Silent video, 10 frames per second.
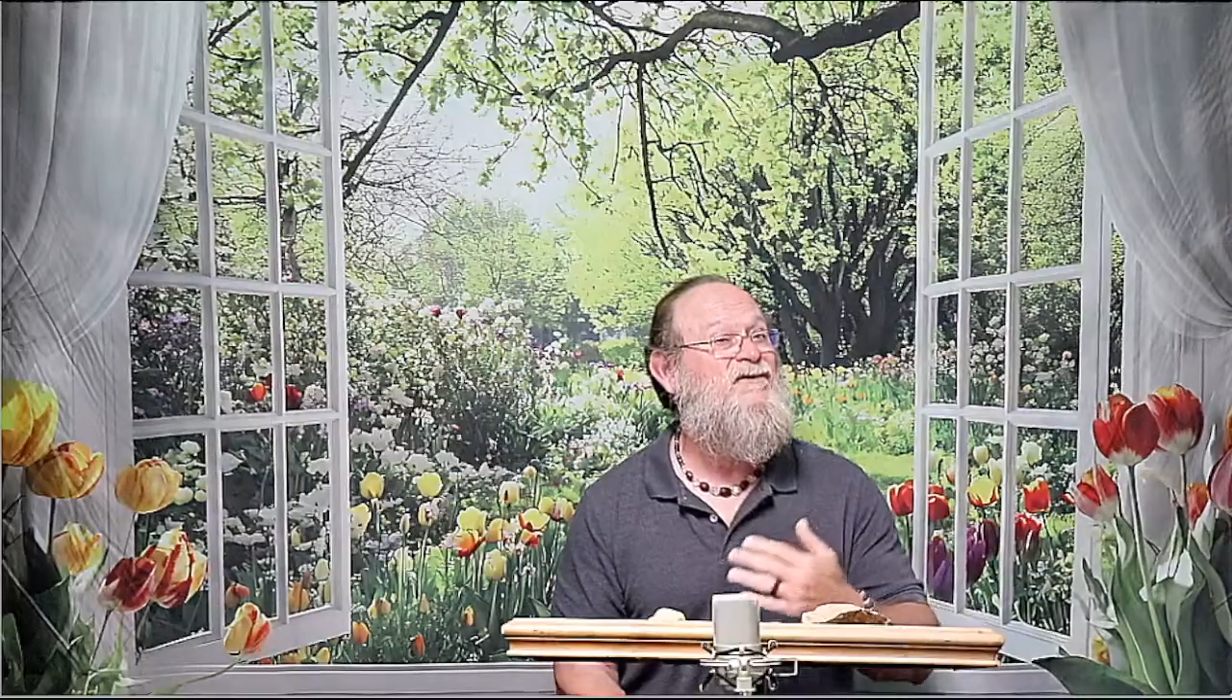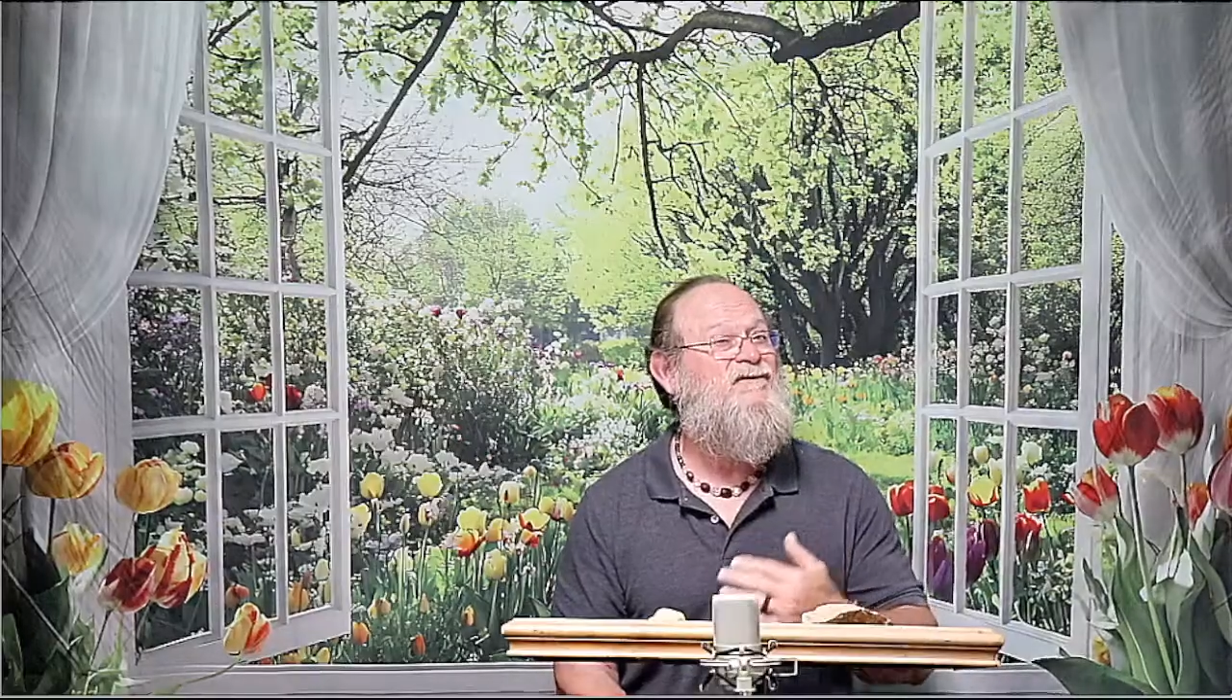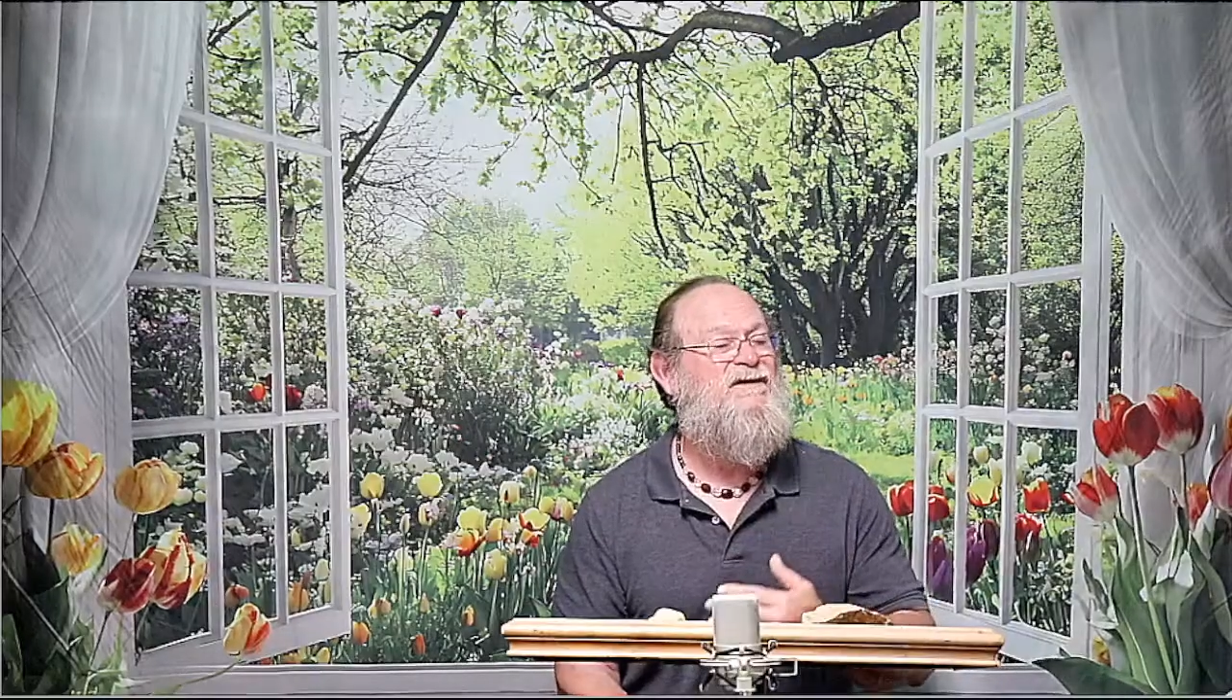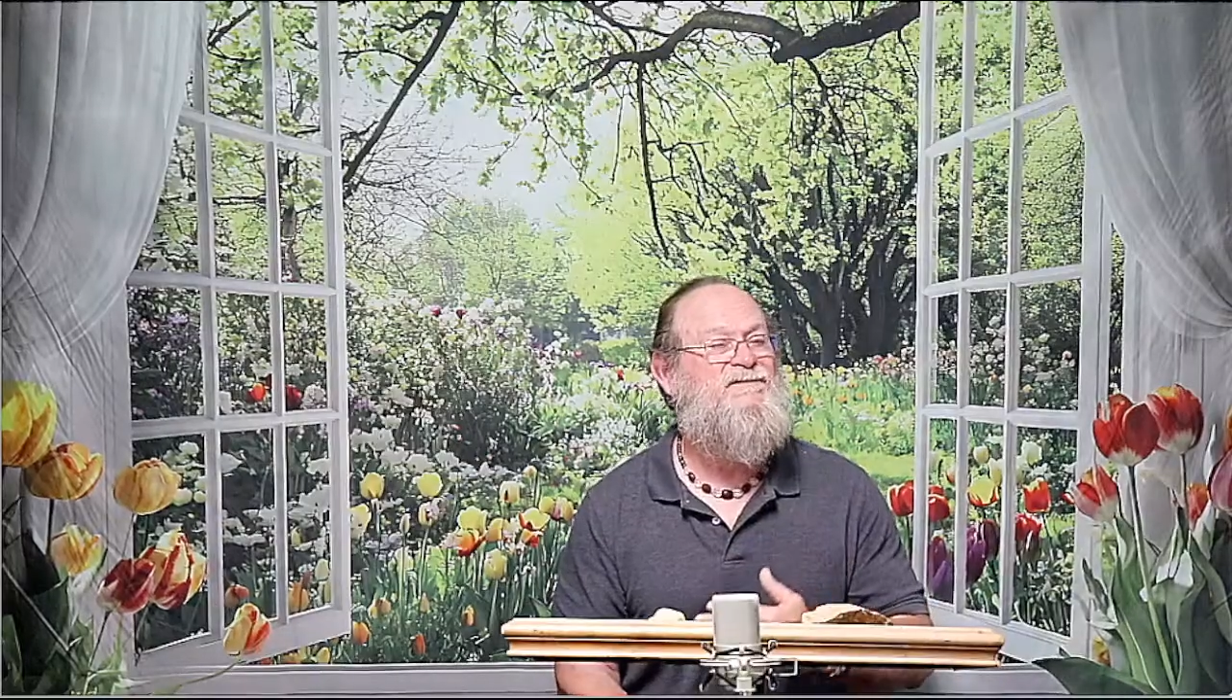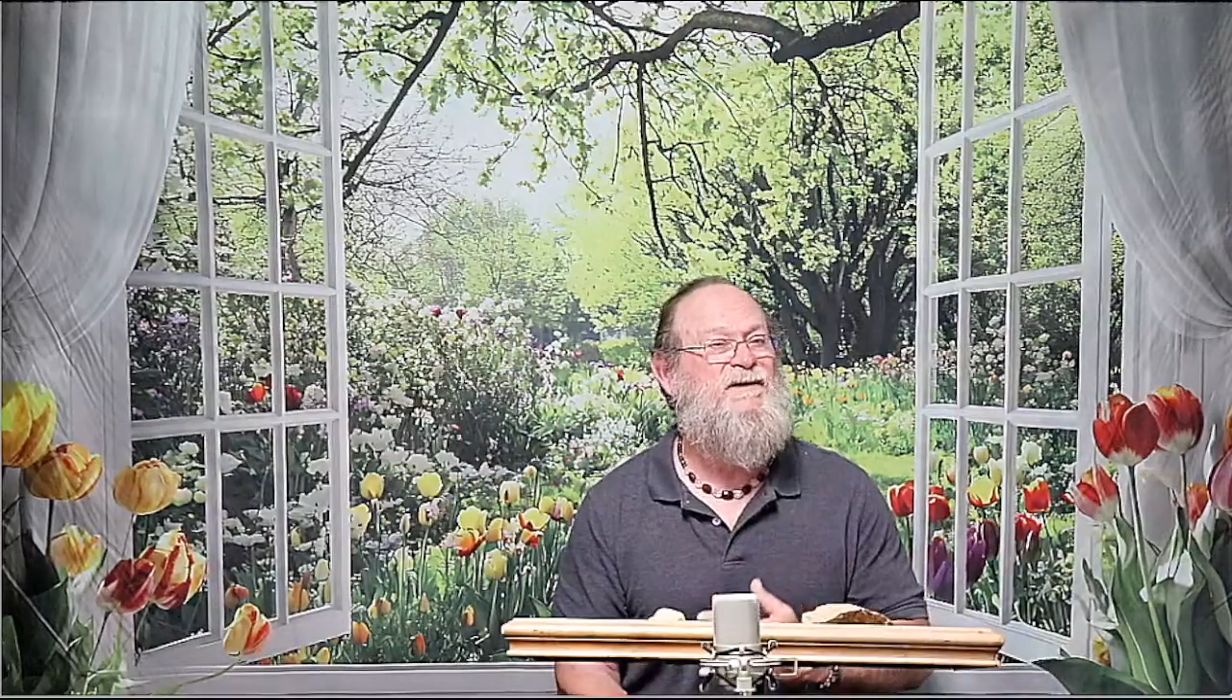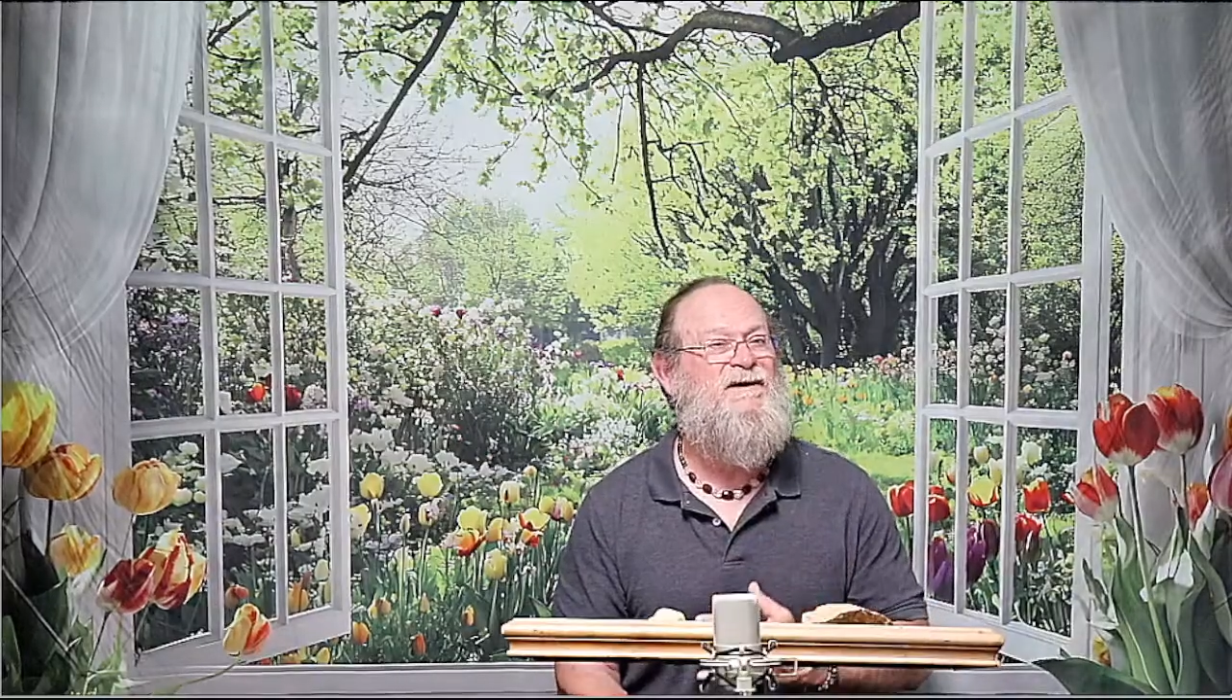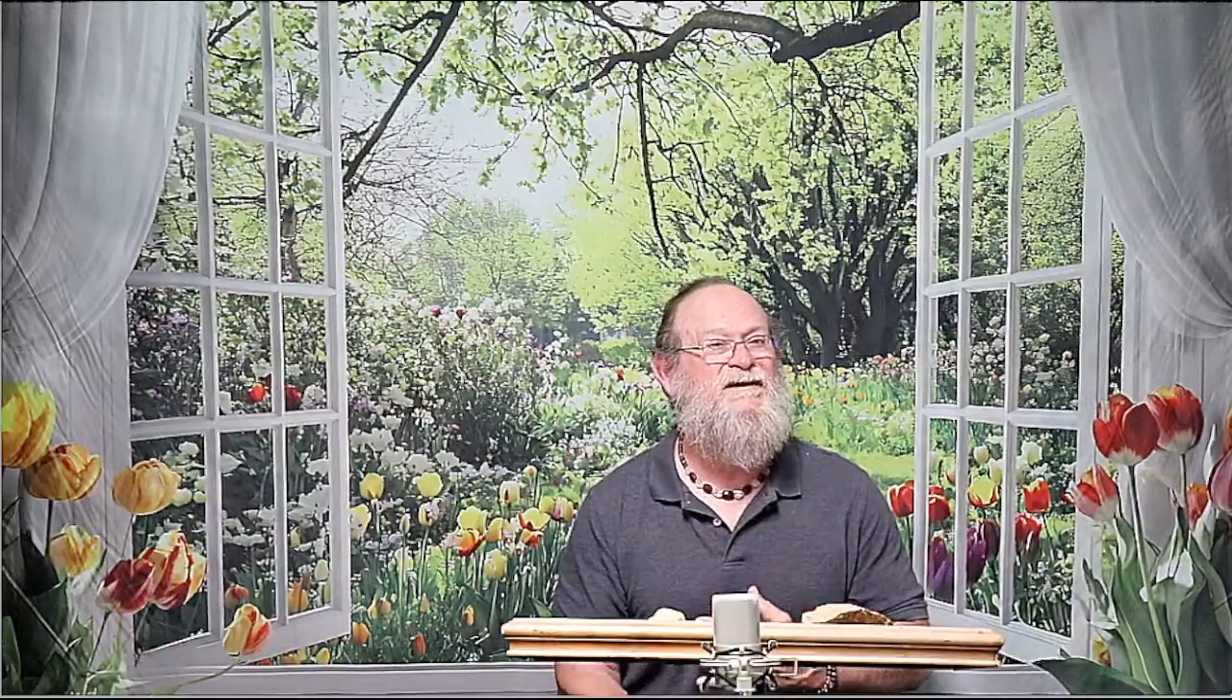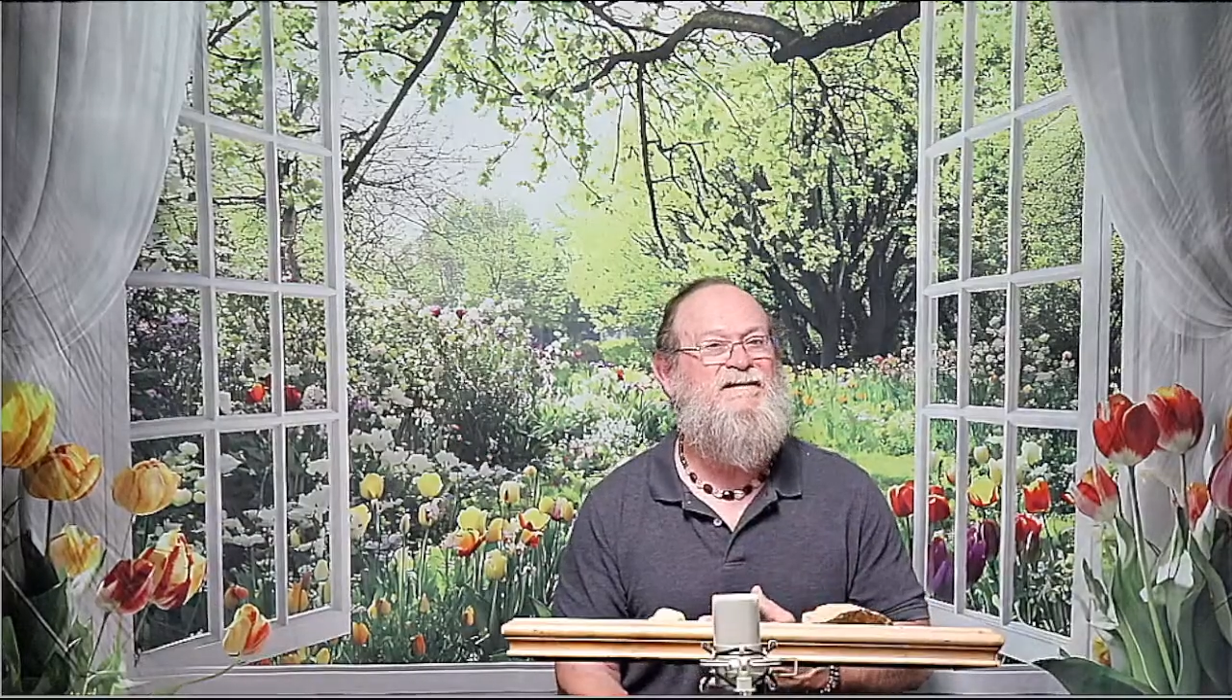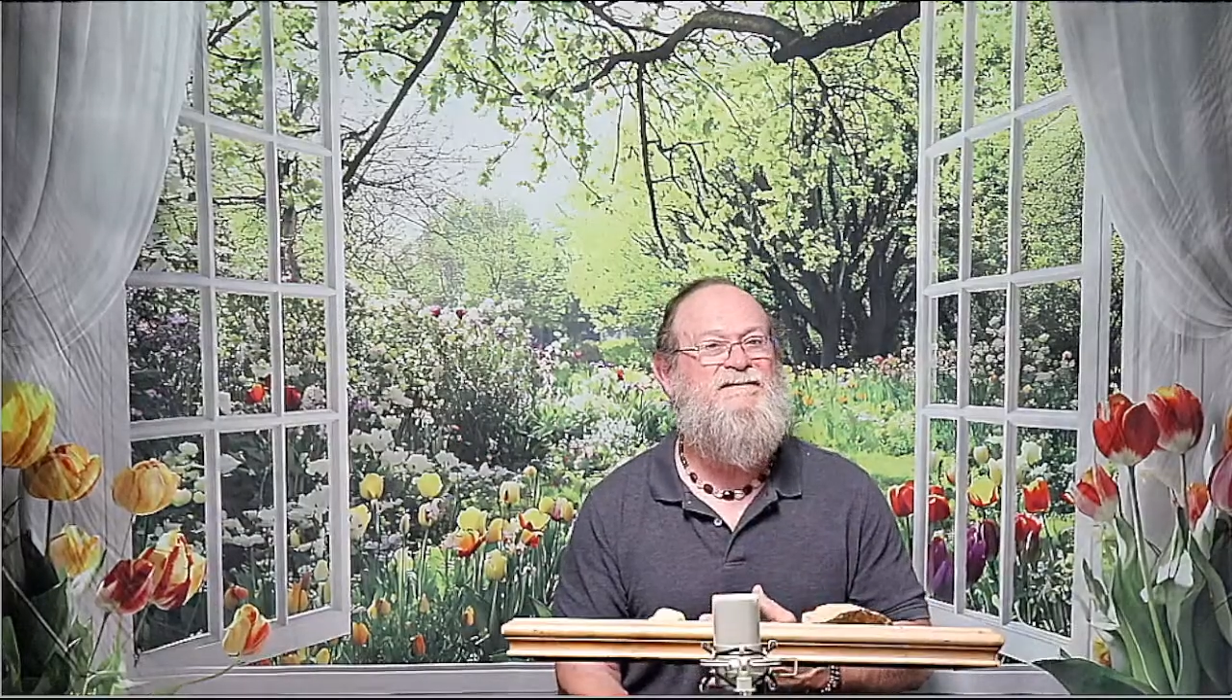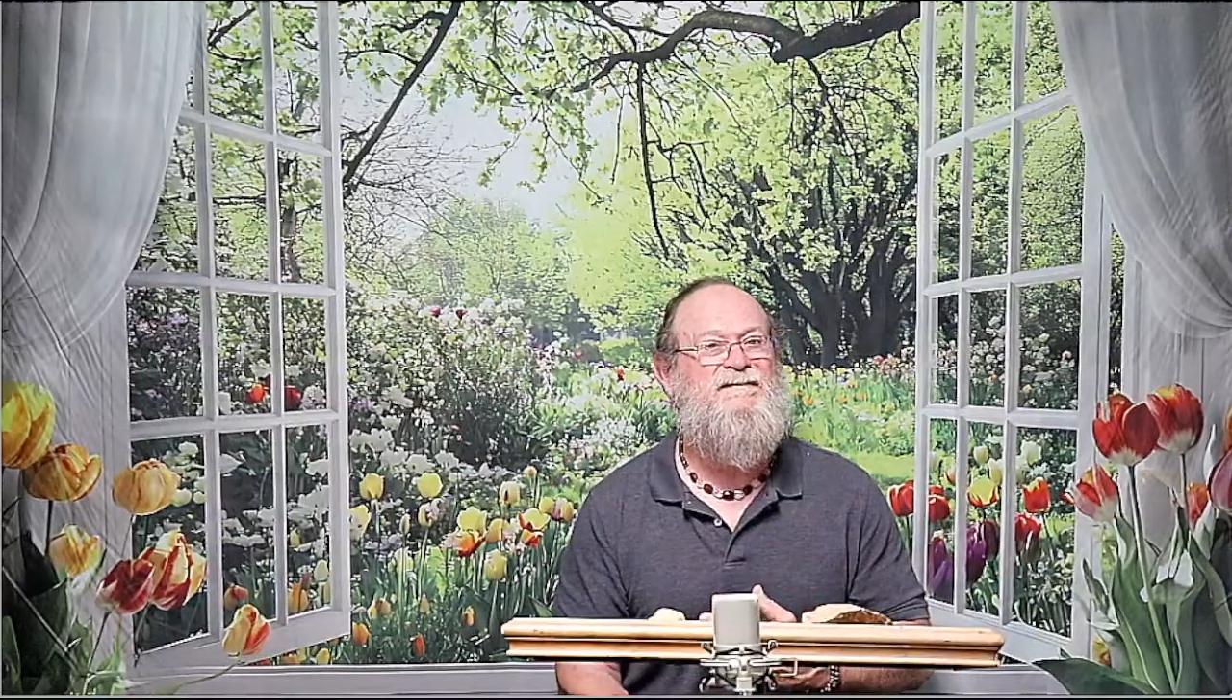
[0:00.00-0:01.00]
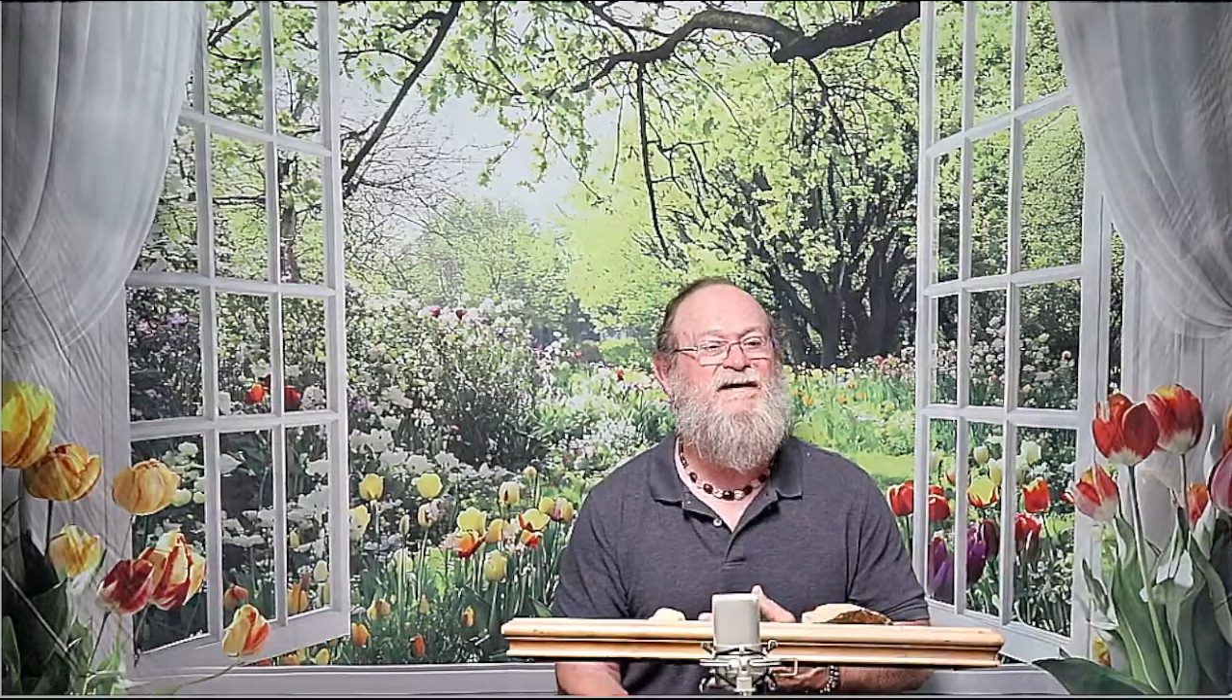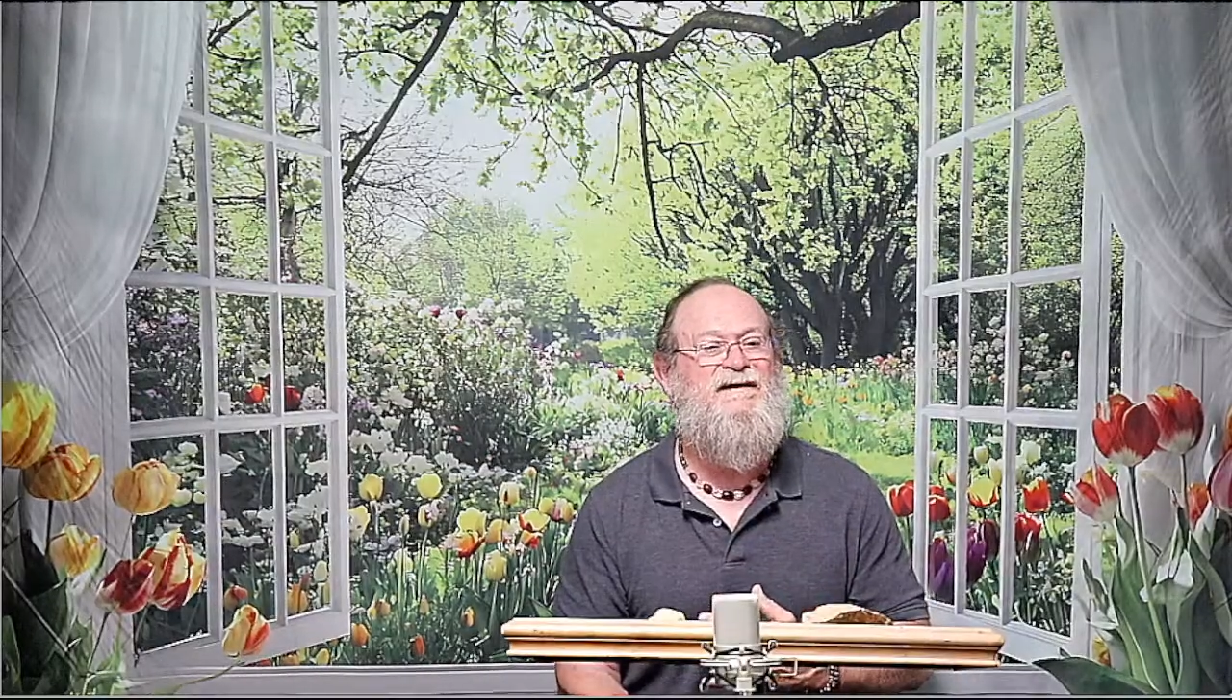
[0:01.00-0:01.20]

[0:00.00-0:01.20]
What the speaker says: experienced that.